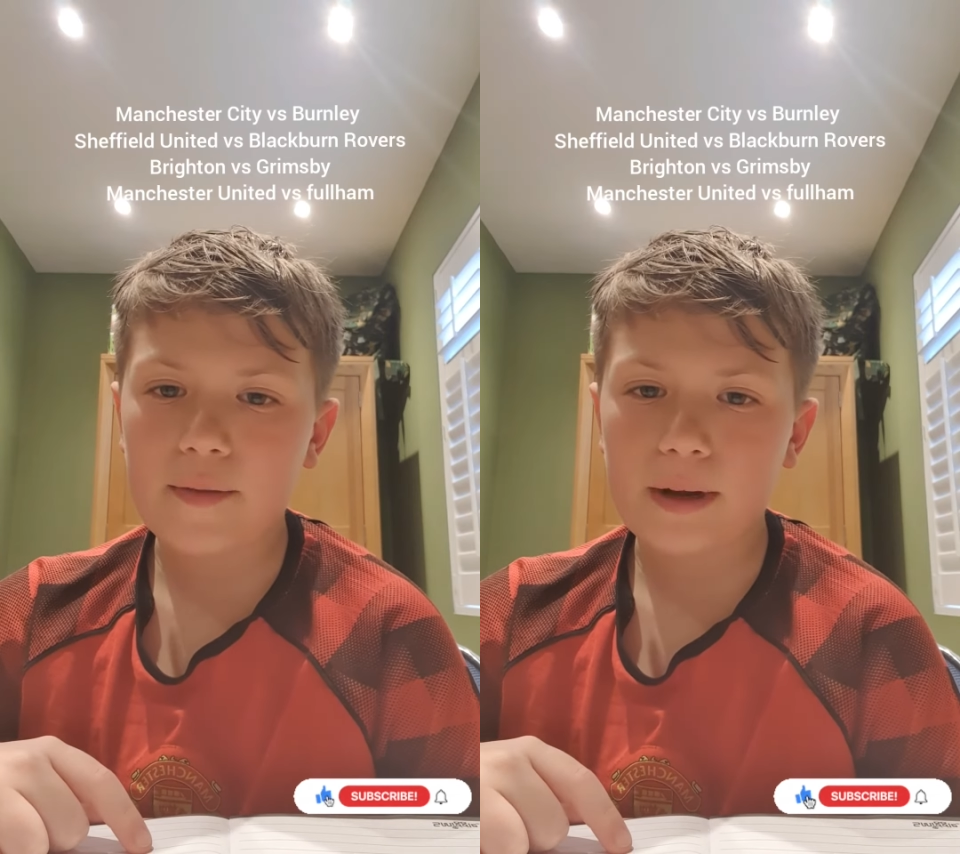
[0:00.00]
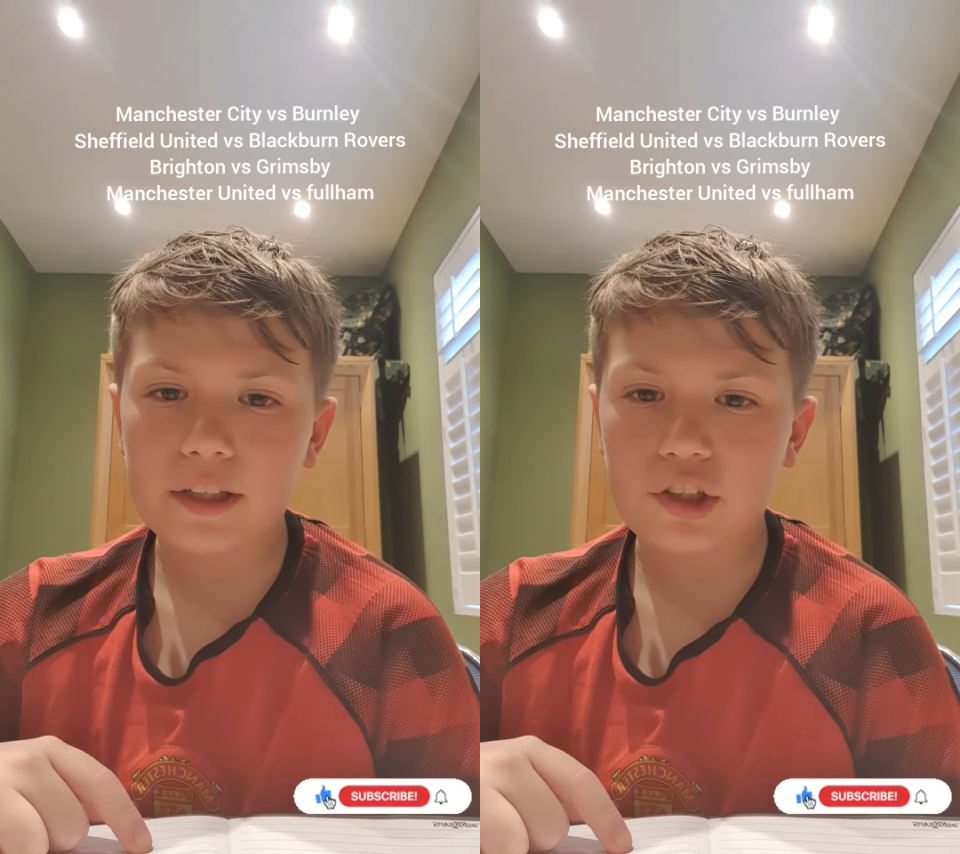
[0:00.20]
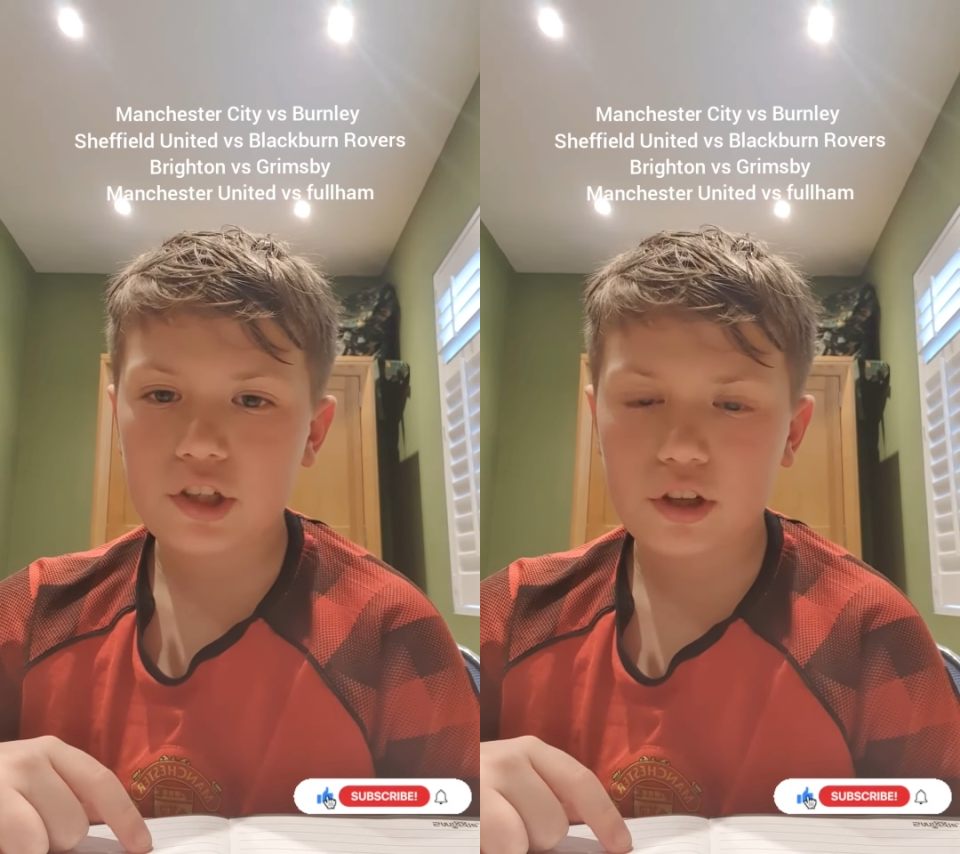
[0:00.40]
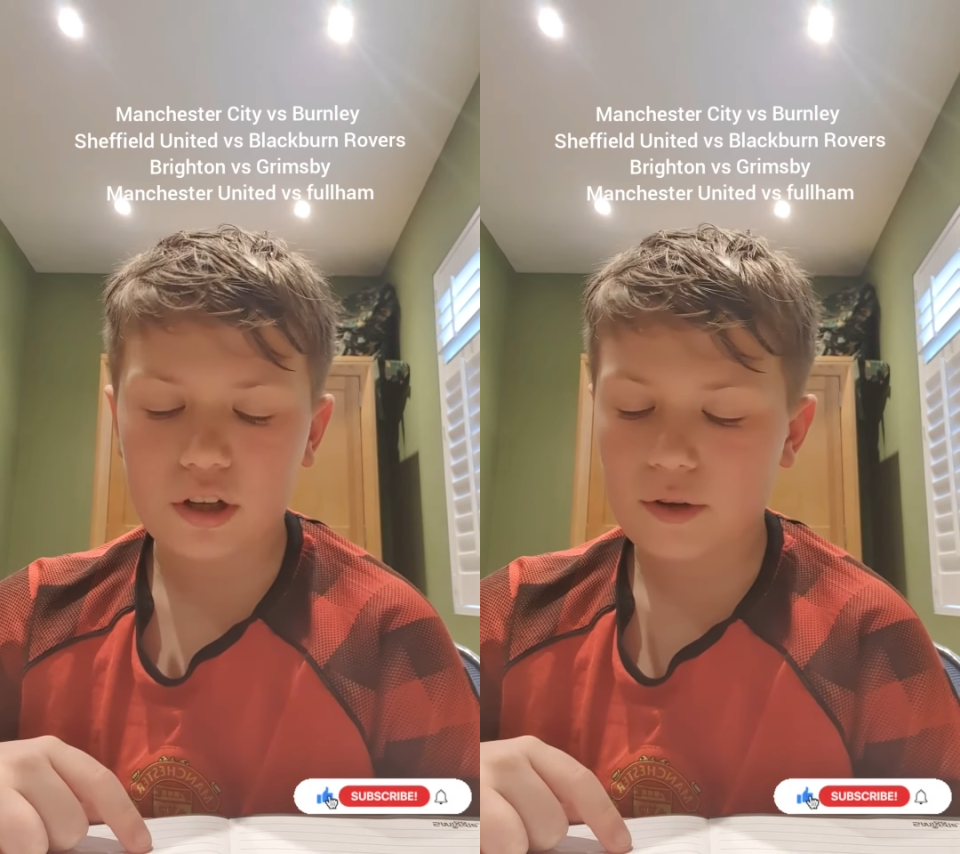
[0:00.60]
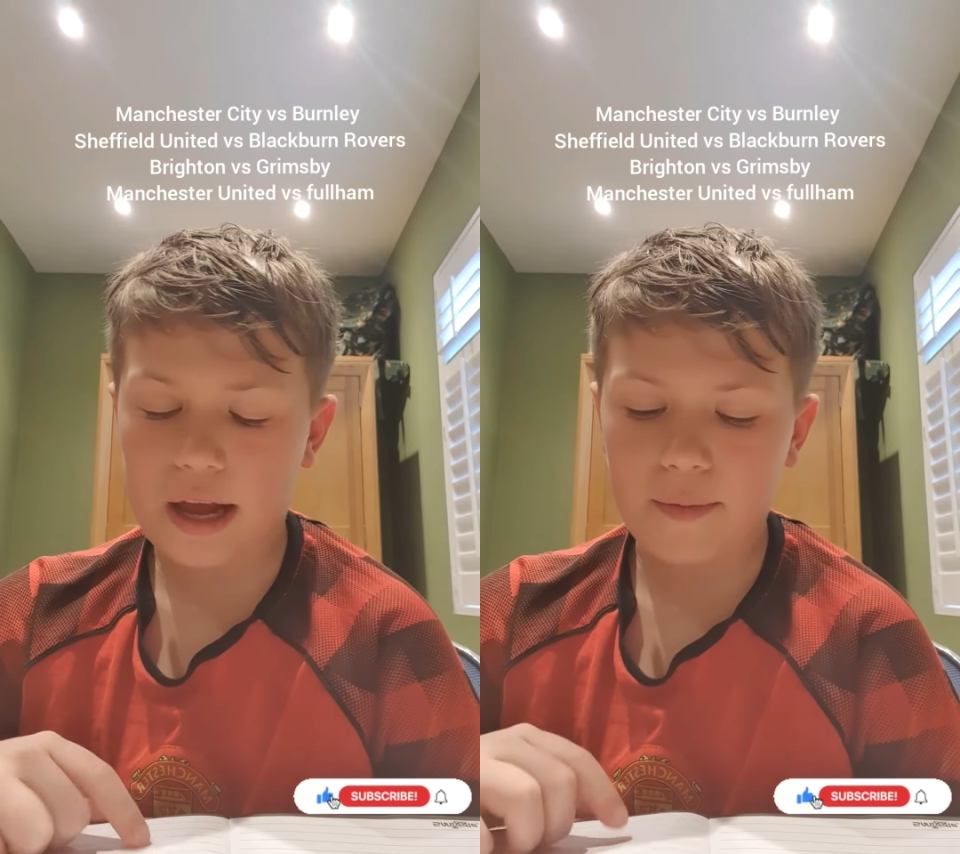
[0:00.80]
Manchester,
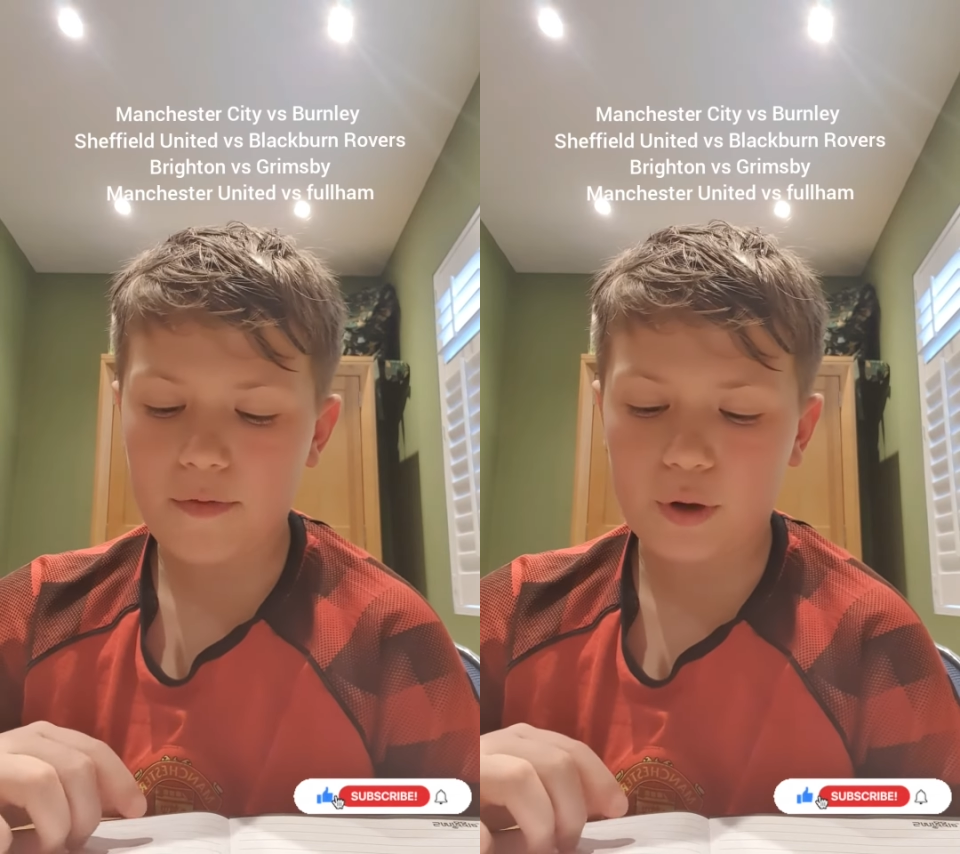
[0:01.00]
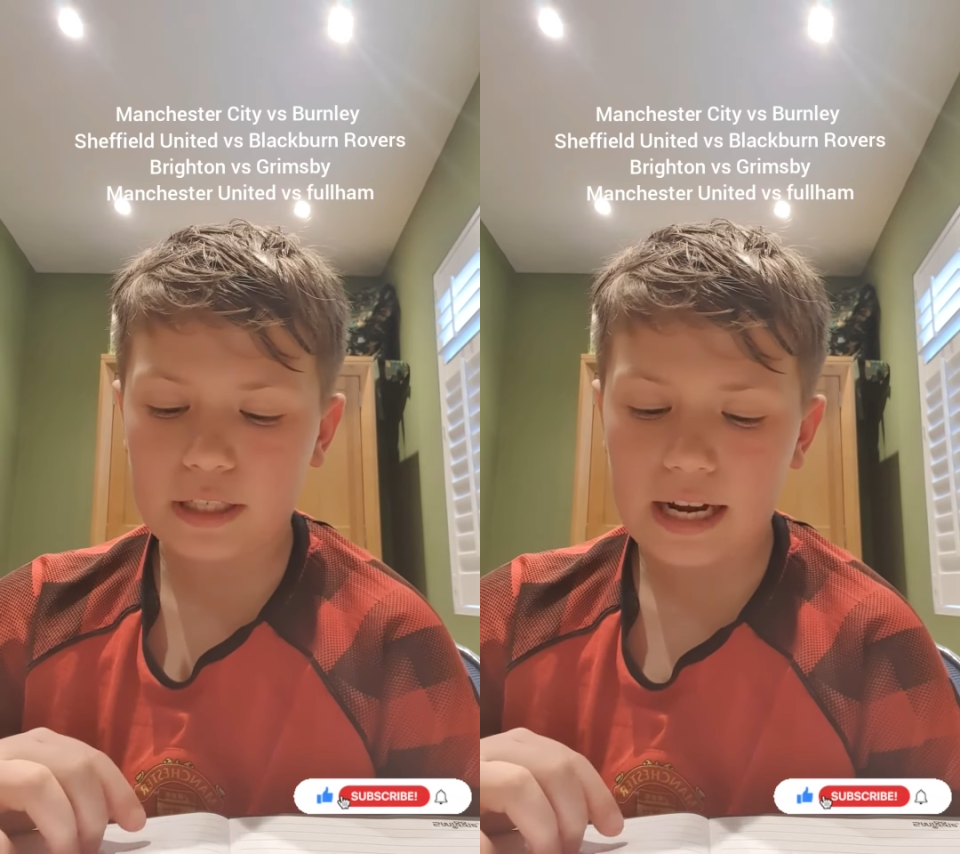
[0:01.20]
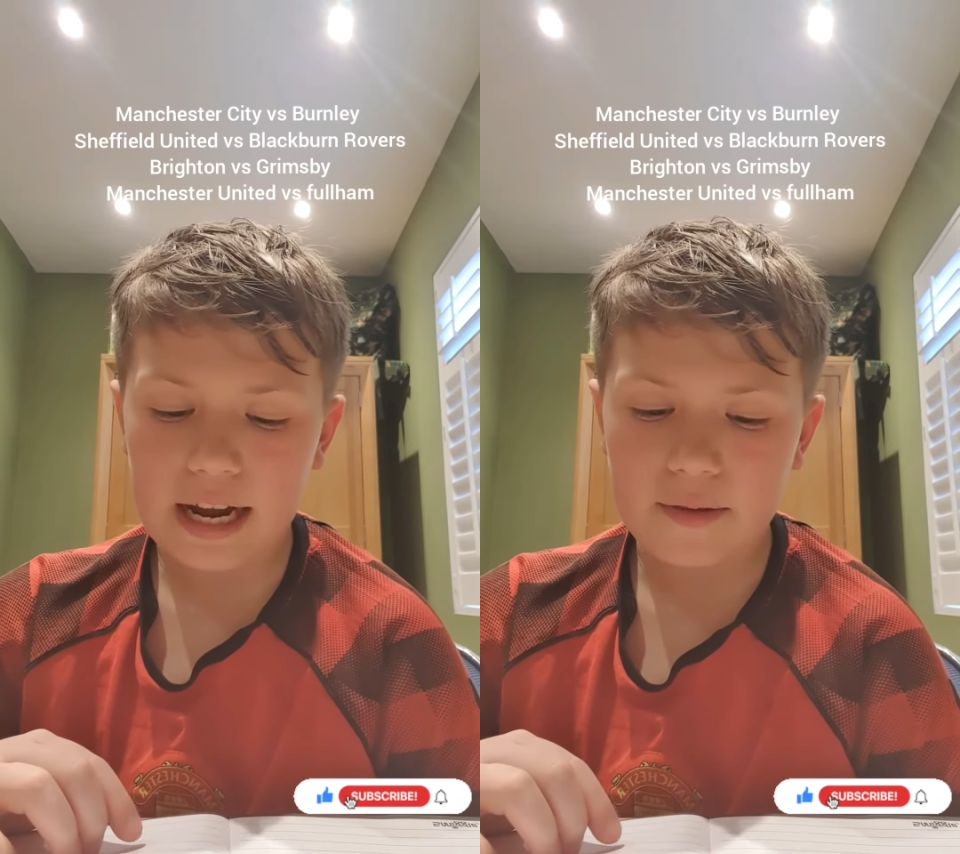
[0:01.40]
yeah, we've won that